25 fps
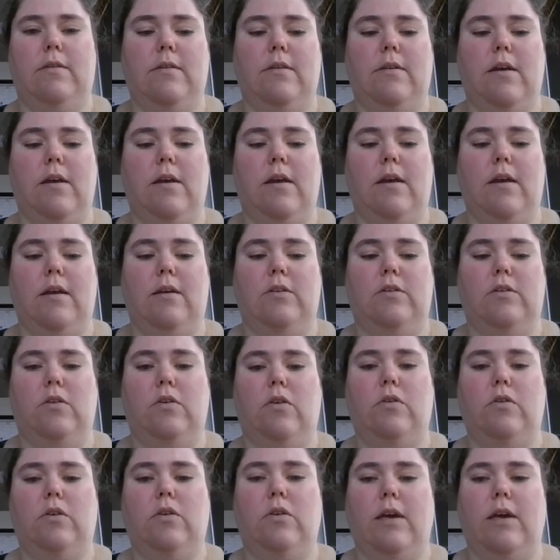So on your
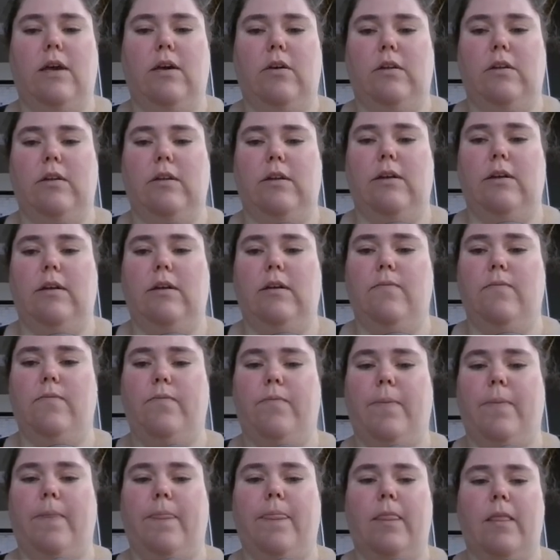calculator,
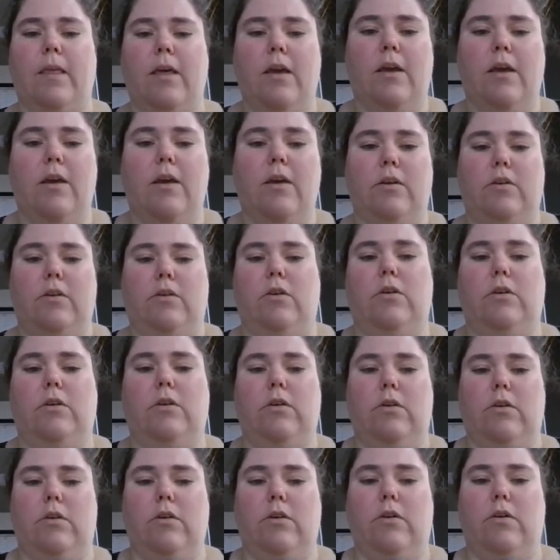you can
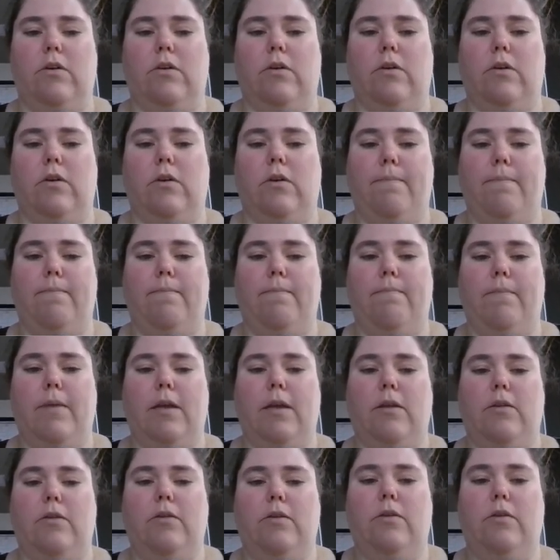go Menu,
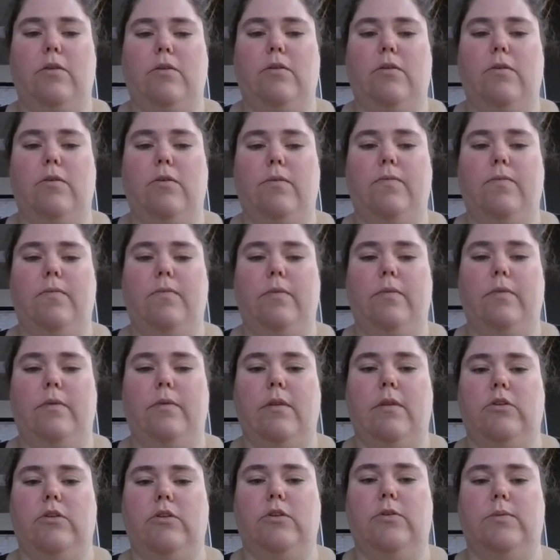
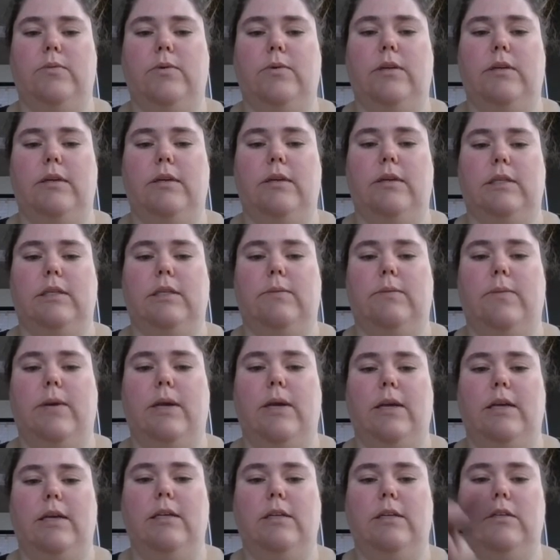Algebra, Expand
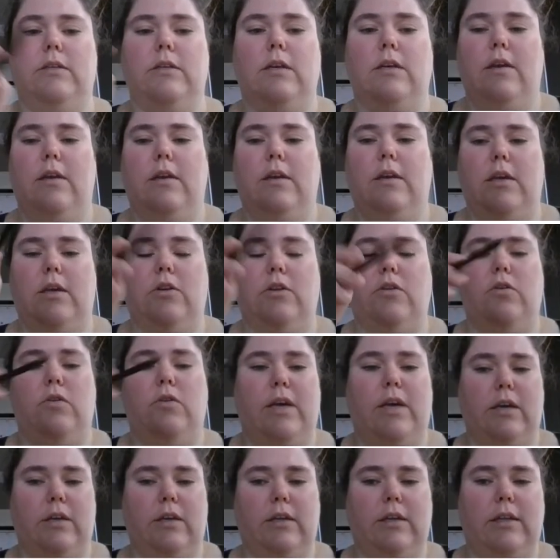in your
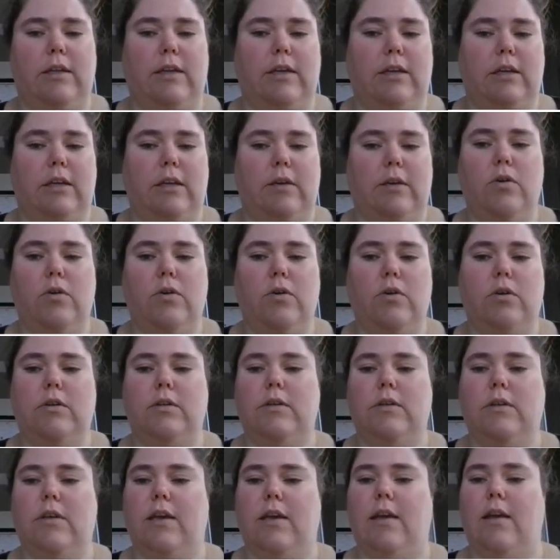calculating mode,
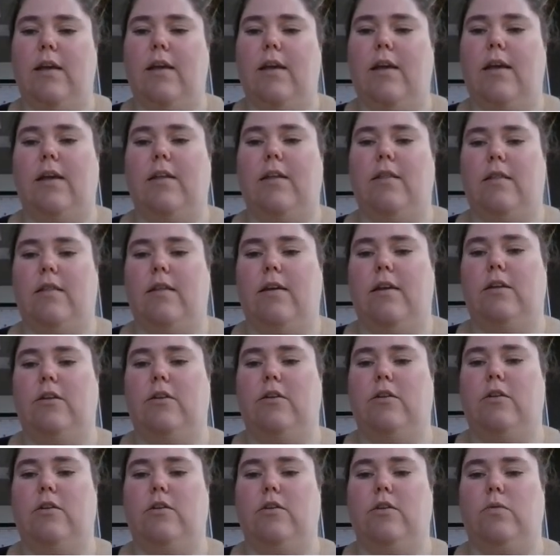and then
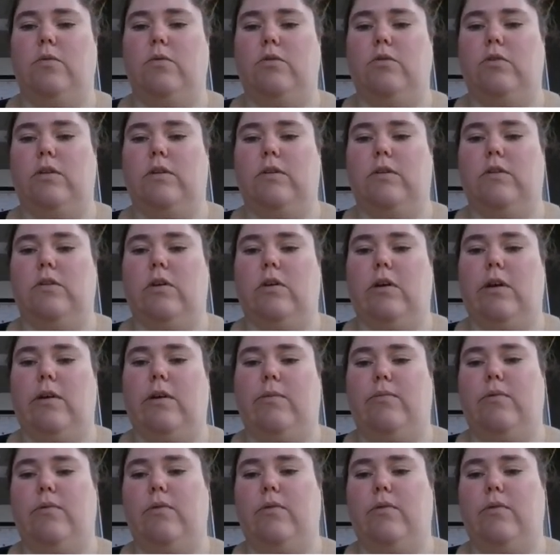you would just type your 2